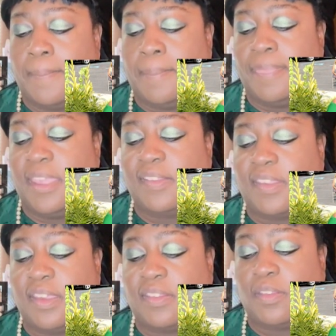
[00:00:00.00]
This
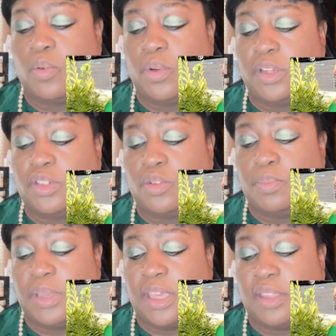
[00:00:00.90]
is going to
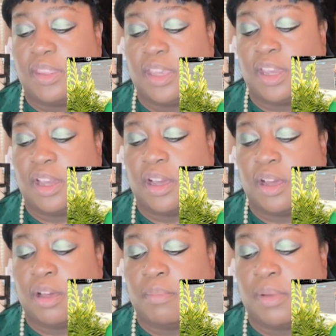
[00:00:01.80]
be the,
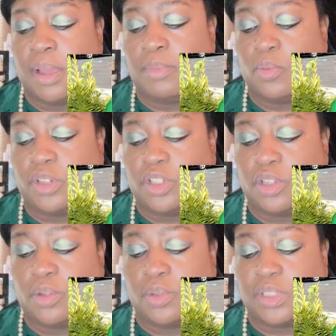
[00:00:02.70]
I'm going to
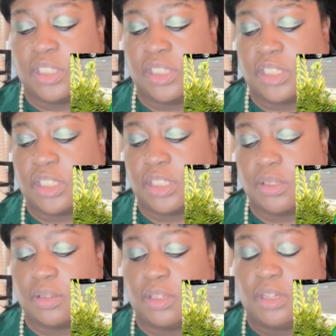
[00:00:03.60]
use this
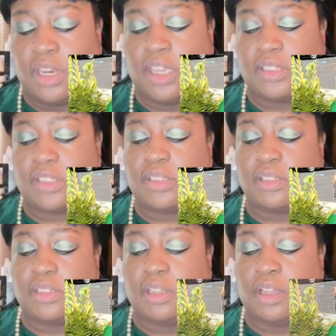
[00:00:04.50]
NYX
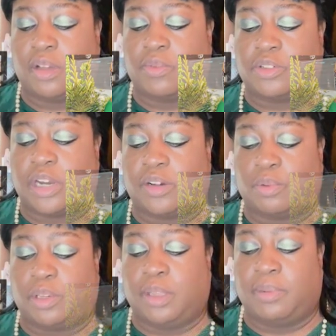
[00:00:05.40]

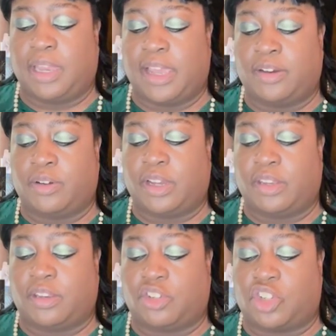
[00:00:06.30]
retractable lip liner
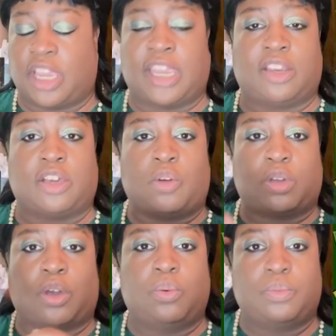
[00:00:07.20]
in the shade
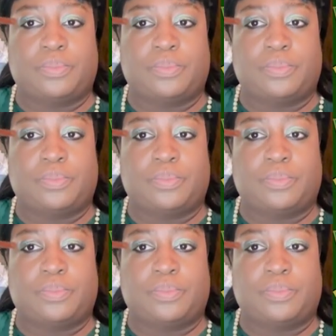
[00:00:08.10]
Cocoa.